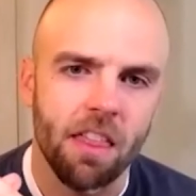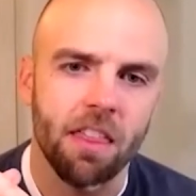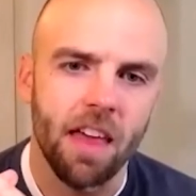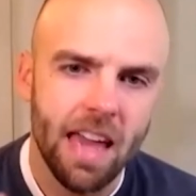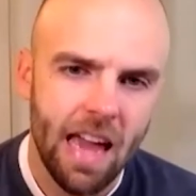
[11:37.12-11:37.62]

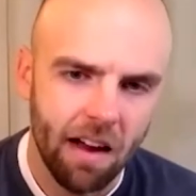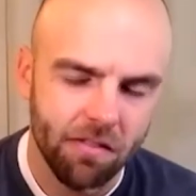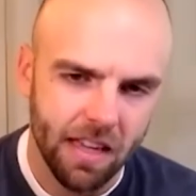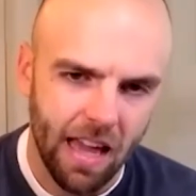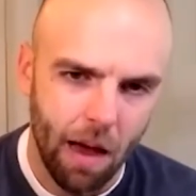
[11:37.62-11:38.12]
They
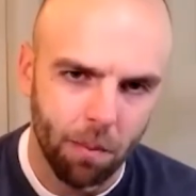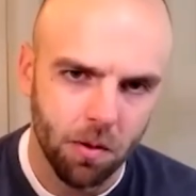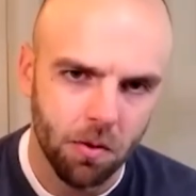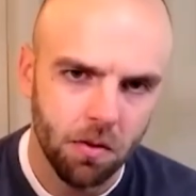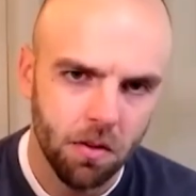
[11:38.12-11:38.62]
have the
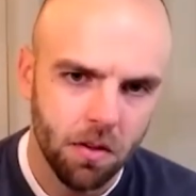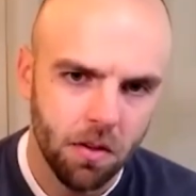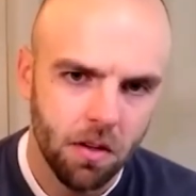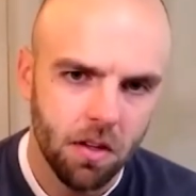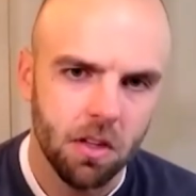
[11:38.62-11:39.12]
capital,
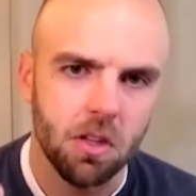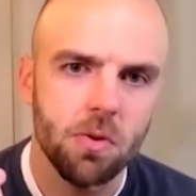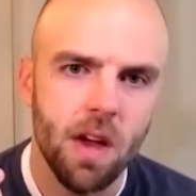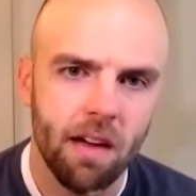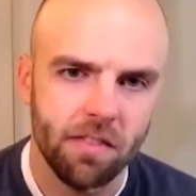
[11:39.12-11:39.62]

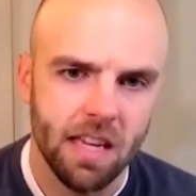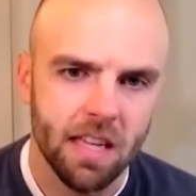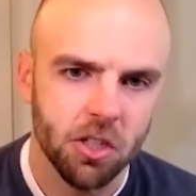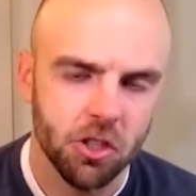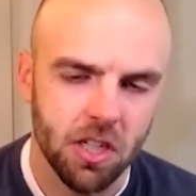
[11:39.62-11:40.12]
you have the
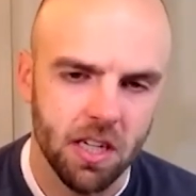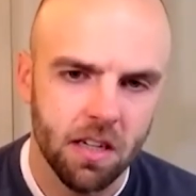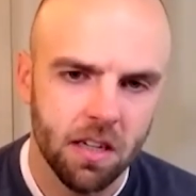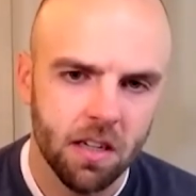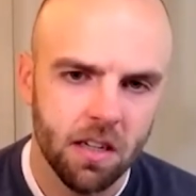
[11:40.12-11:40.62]

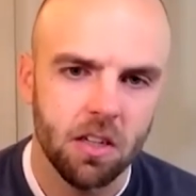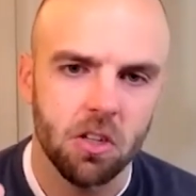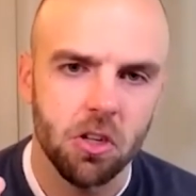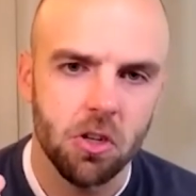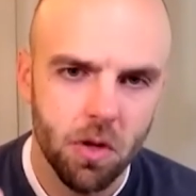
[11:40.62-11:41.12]
energy,
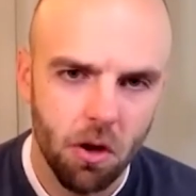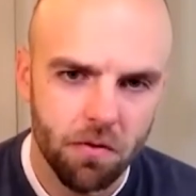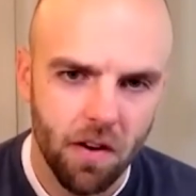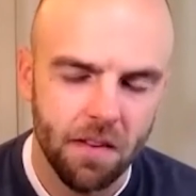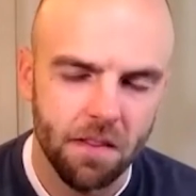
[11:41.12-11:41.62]
you go
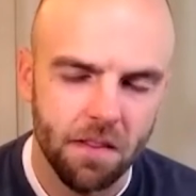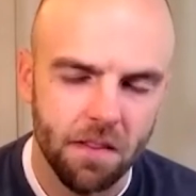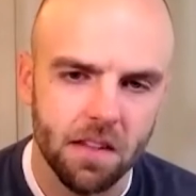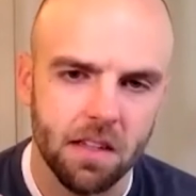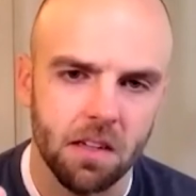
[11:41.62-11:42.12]
find
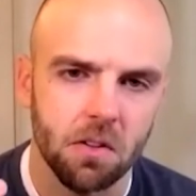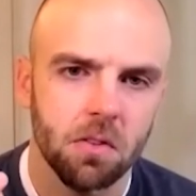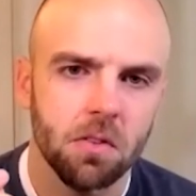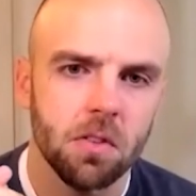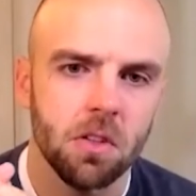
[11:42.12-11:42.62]
the
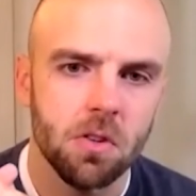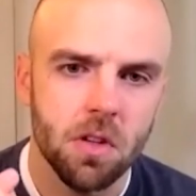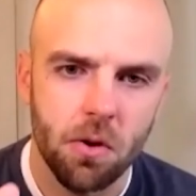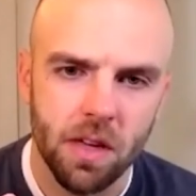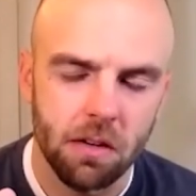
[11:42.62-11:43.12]
deal, you
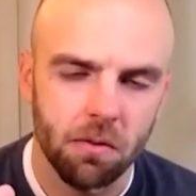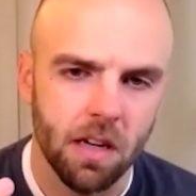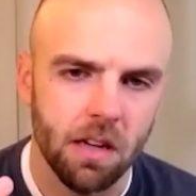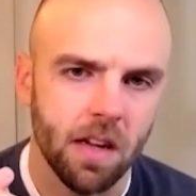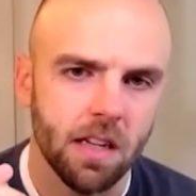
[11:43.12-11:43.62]
go get it
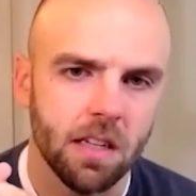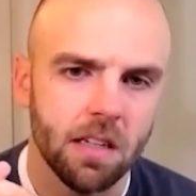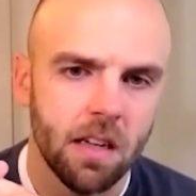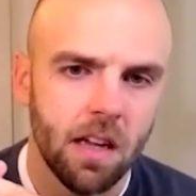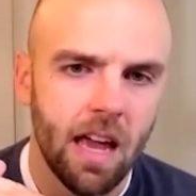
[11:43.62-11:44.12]
renovated,
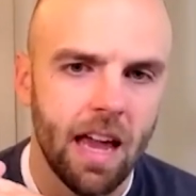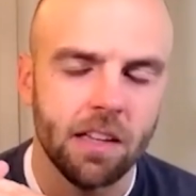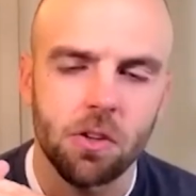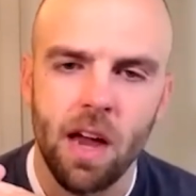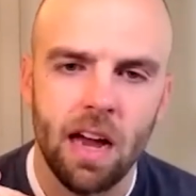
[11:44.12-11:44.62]
and
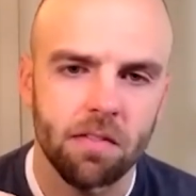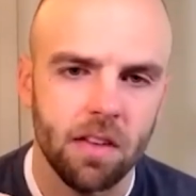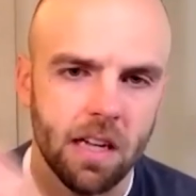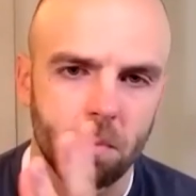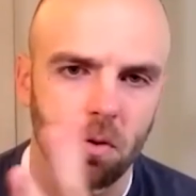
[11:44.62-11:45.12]
you have like
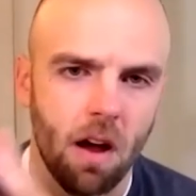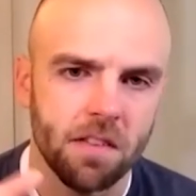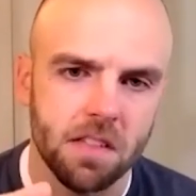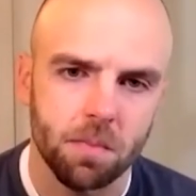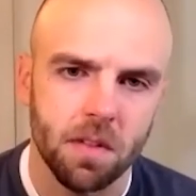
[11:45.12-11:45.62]
a
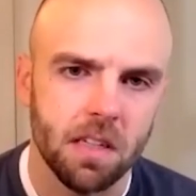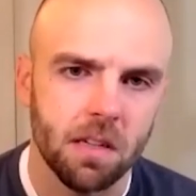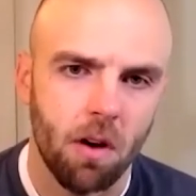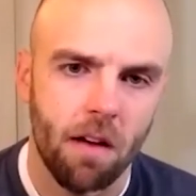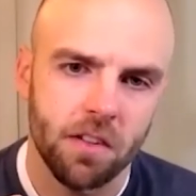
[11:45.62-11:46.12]
profit split and a
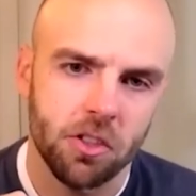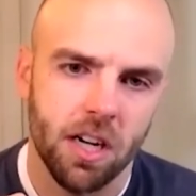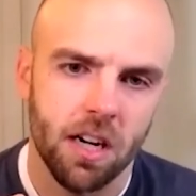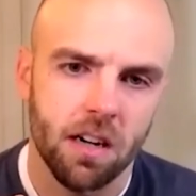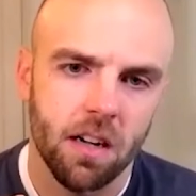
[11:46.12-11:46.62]
profit
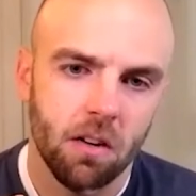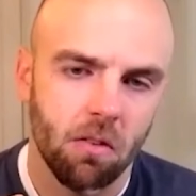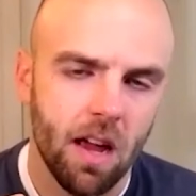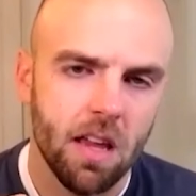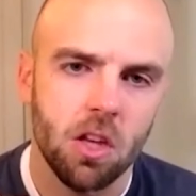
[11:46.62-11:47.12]
share,
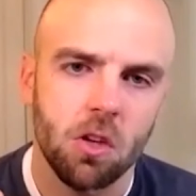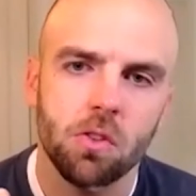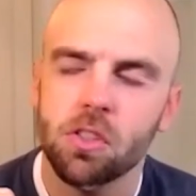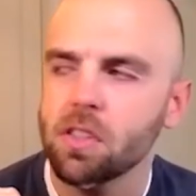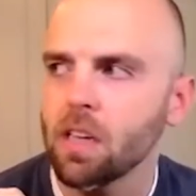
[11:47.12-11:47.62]
right? You
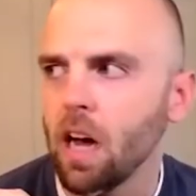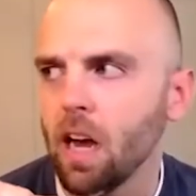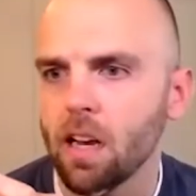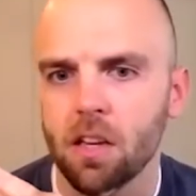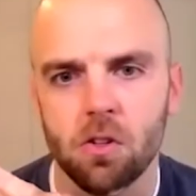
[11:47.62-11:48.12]
just
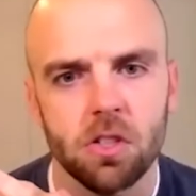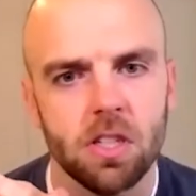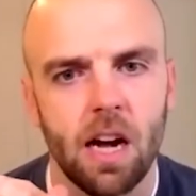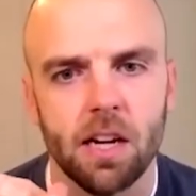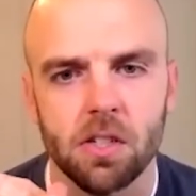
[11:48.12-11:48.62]
got you
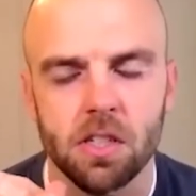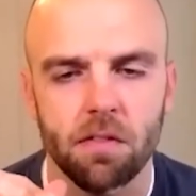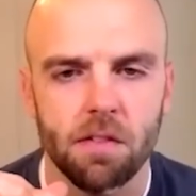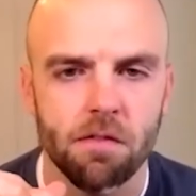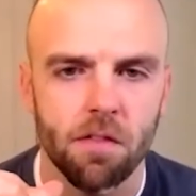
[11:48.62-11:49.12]
just got
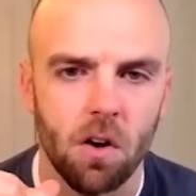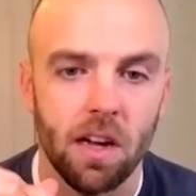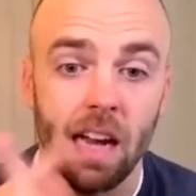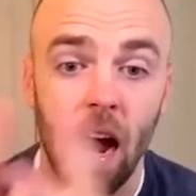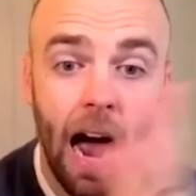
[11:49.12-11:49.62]
yourself involved.
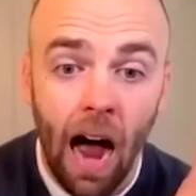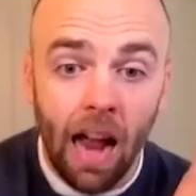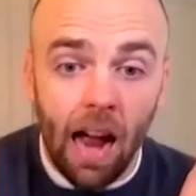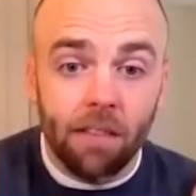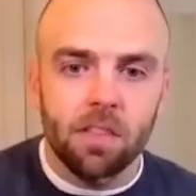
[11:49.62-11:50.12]
And I I
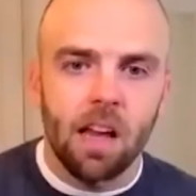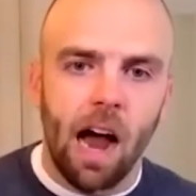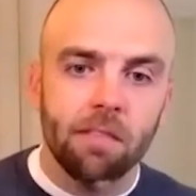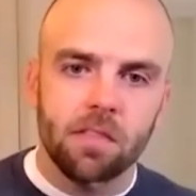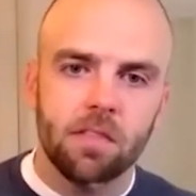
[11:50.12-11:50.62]
I've,
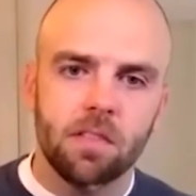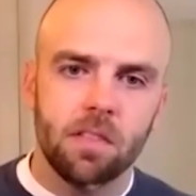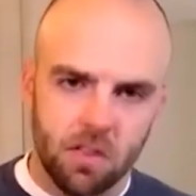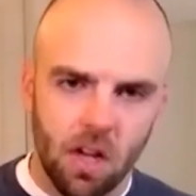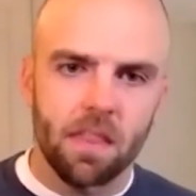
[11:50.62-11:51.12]
I've
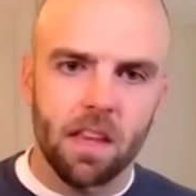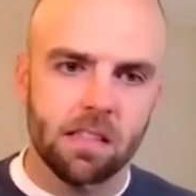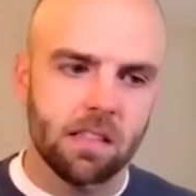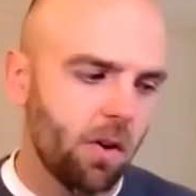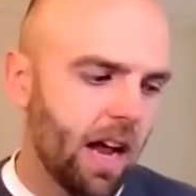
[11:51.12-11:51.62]
done
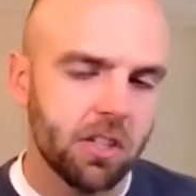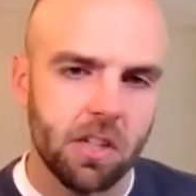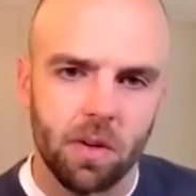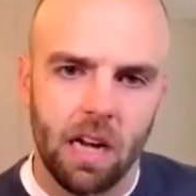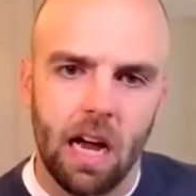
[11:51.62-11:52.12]
this. So
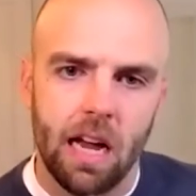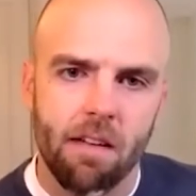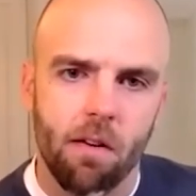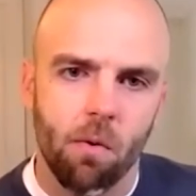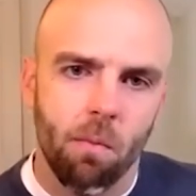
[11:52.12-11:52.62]
actually when I
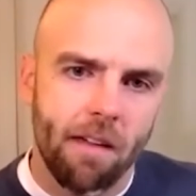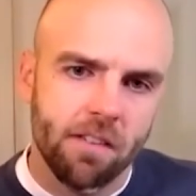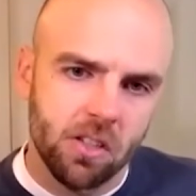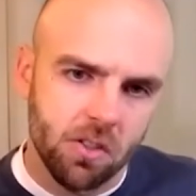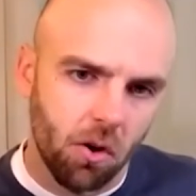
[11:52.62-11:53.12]
my
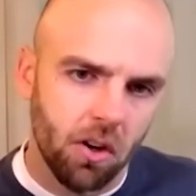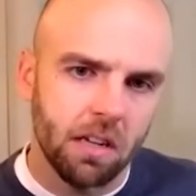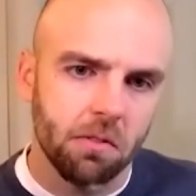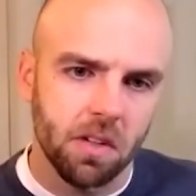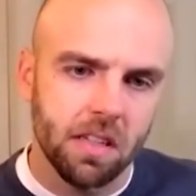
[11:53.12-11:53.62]
start
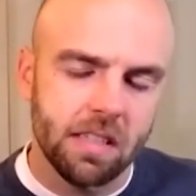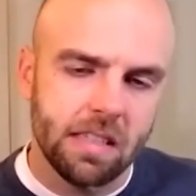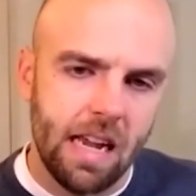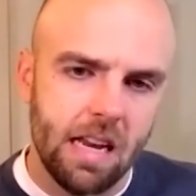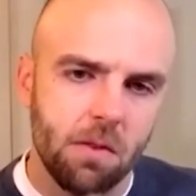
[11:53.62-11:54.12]
in real
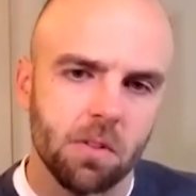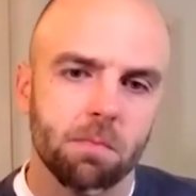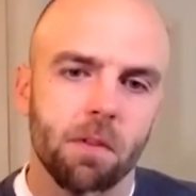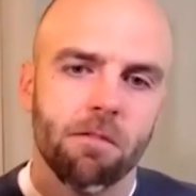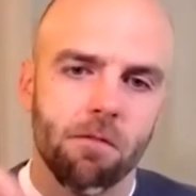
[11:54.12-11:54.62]
estate was
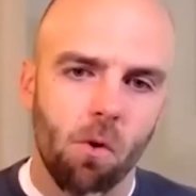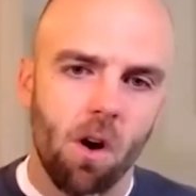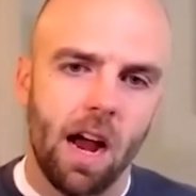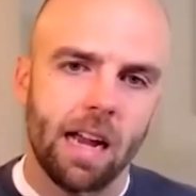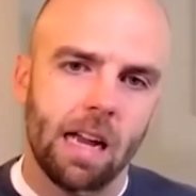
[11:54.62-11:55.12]

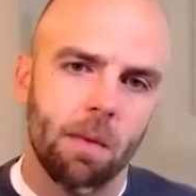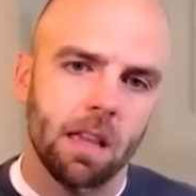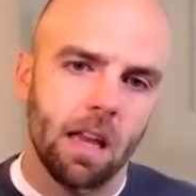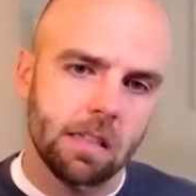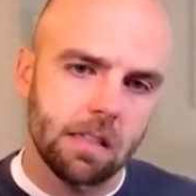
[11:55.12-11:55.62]
before I got my
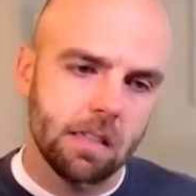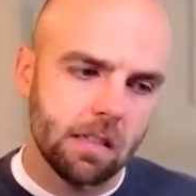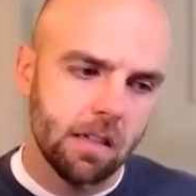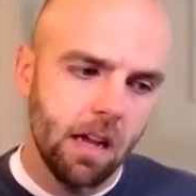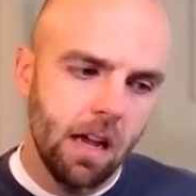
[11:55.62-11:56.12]

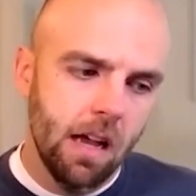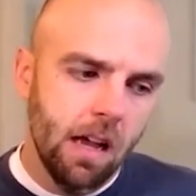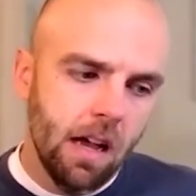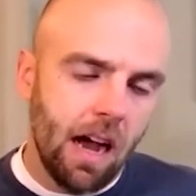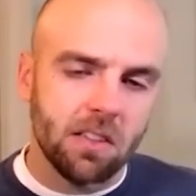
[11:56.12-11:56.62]
license.
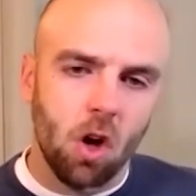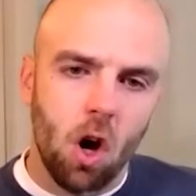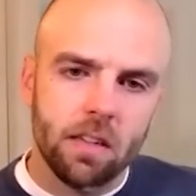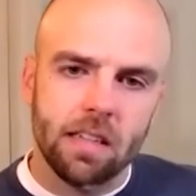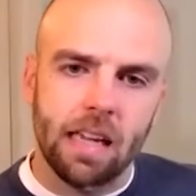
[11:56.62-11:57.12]
I
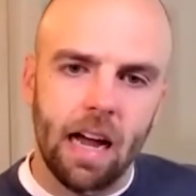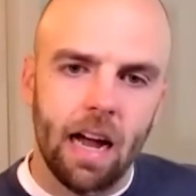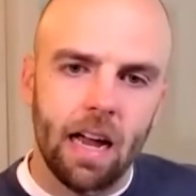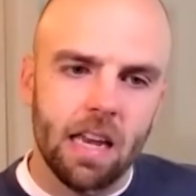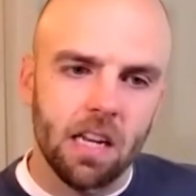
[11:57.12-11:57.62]
talked a
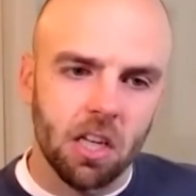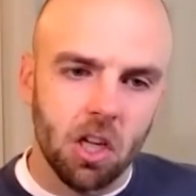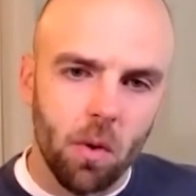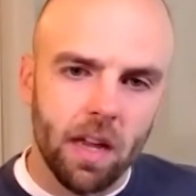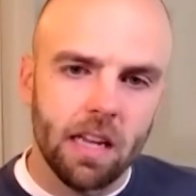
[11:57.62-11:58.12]
guy into
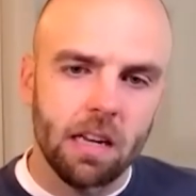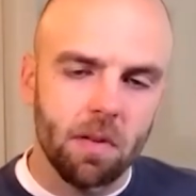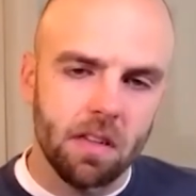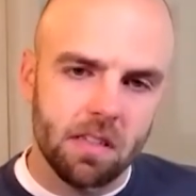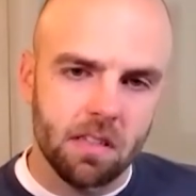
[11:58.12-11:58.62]
going into
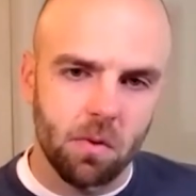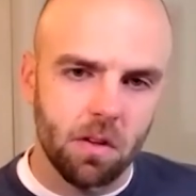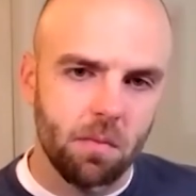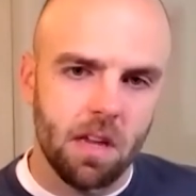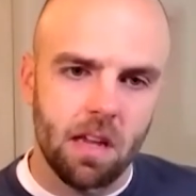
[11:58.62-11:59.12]
business
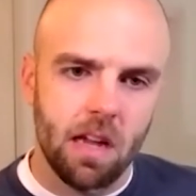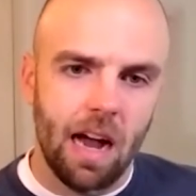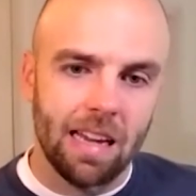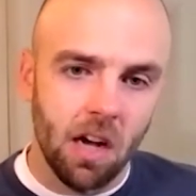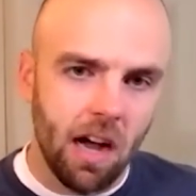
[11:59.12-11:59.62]
with me.
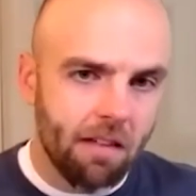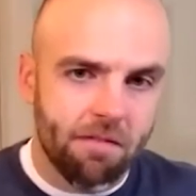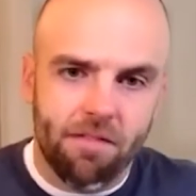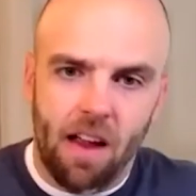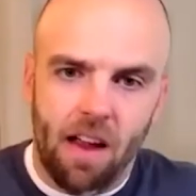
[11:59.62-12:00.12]
I I
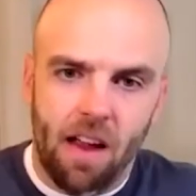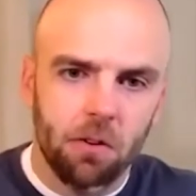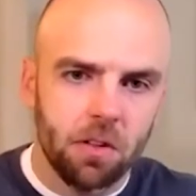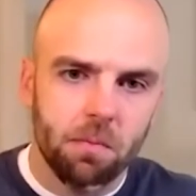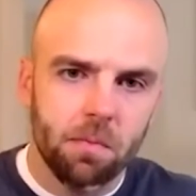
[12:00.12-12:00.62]

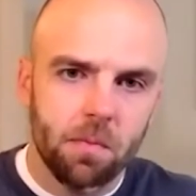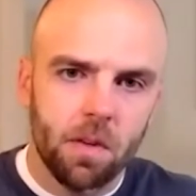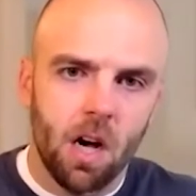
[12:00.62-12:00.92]
found him,